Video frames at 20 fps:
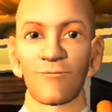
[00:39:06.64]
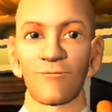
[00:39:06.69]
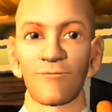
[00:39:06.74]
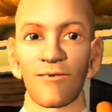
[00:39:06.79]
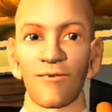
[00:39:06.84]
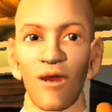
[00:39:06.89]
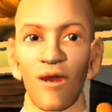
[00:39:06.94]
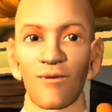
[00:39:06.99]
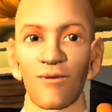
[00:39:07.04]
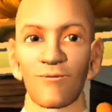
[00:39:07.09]

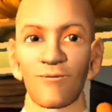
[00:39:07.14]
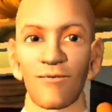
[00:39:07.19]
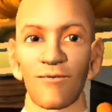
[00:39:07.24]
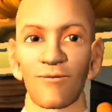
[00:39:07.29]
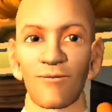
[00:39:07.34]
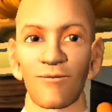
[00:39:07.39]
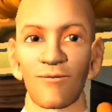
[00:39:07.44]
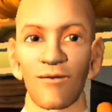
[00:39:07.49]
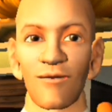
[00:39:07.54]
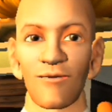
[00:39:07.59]
See if I
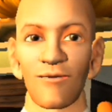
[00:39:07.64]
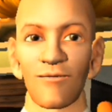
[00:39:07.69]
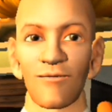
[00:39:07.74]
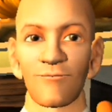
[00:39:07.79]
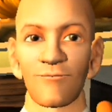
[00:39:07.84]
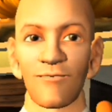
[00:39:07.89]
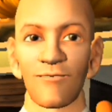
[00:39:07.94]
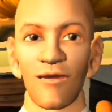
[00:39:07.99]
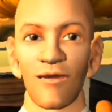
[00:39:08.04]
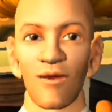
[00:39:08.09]
skipped any
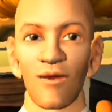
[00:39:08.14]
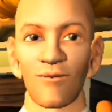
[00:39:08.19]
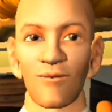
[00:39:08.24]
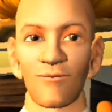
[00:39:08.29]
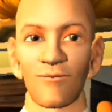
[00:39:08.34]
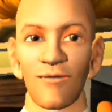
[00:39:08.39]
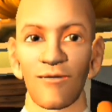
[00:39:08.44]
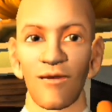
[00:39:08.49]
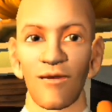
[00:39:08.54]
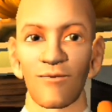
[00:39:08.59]

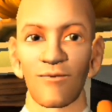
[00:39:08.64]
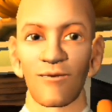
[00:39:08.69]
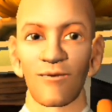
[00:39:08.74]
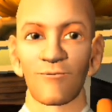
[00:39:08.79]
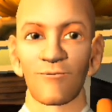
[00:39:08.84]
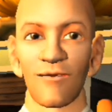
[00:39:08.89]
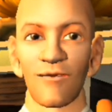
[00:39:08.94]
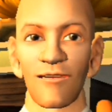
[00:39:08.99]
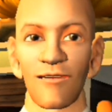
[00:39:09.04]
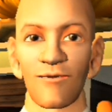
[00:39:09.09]
questions. I'm going to
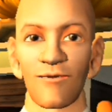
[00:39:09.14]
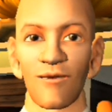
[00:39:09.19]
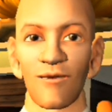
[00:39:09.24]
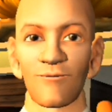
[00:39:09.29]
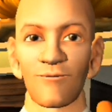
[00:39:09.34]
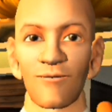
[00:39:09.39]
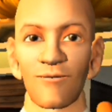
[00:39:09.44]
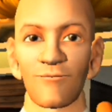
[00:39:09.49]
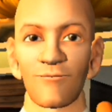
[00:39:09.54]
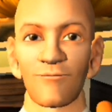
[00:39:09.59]
scroll
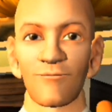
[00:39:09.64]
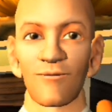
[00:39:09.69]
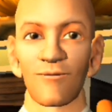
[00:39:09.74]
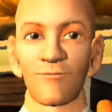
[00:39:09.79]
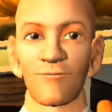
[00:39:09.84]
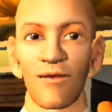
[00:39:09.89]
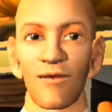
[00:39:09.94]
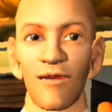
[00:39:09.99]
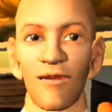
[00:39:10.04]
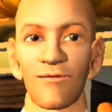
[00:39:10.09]
through a little. If
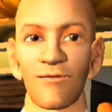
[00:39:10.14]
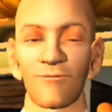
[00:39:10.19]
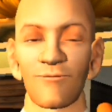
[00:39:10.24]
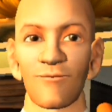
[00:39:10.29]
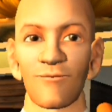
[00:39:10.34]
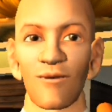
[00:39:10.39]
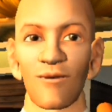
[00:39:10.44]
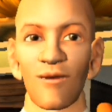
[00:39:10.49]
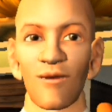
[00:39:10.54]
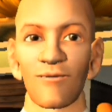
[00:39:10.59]
you feel like I
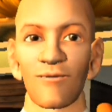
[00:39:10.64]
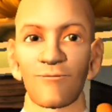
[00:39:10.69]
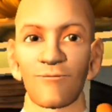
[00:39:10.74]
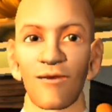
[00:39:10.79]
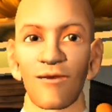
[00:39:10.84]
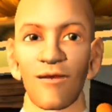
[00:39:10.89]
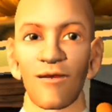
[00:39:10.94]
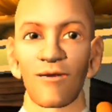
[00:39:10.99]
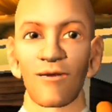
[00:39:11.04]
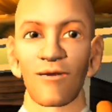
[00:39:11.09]
missed your
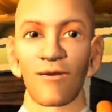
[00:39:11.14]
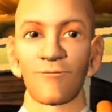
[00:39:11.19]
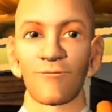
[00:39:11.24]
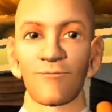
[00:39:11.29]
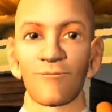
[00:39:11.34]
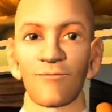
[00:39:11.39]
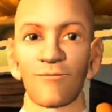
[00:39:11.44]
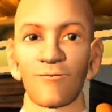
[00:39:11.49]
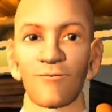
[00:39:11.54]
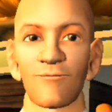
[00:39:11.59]
question,
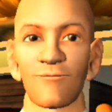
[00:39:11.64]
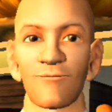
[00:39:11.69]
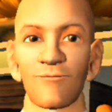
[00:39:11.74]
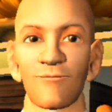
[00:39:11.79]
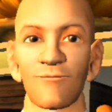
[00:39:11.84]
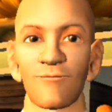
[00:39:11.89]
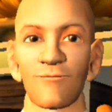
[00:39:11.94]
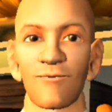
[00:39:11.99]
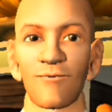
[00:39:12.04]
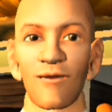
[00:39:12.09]

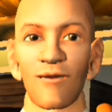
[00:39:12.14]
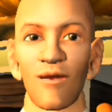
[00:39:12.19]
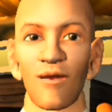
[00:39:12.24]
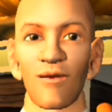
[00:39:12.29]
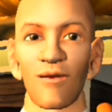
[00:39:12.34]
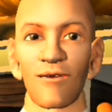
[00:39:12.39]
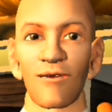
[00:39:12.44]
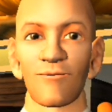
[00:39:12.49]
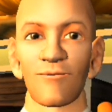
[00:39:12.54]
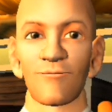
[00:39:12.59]
feel free
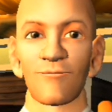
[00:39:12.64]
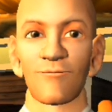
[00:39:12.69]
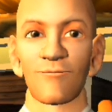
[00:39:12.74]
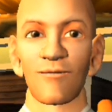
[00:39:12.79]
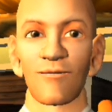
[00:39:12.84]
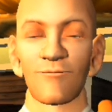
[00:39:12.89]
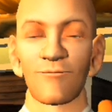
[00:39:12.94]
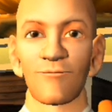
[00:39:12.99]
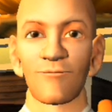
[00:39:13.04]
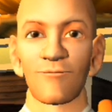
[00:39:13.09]
to retype
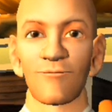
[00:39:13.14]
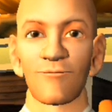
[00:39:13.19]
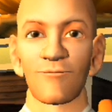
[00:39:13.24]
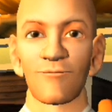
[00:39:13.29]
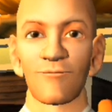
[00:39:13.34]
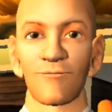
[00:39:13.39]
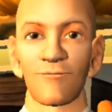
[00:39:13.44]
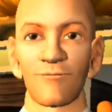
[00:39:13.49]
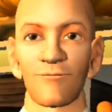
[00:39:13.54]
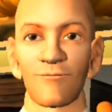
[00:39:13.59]
it.
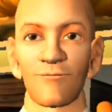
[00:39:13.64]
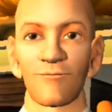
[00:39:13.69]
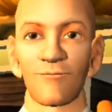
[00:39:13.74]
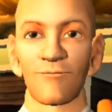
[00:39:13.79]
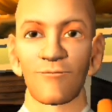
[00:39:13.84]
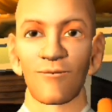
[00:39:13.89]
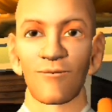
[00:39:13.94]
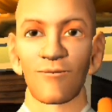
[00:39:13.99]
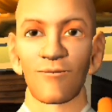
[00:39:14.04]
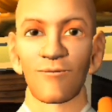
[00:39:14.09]
Okay,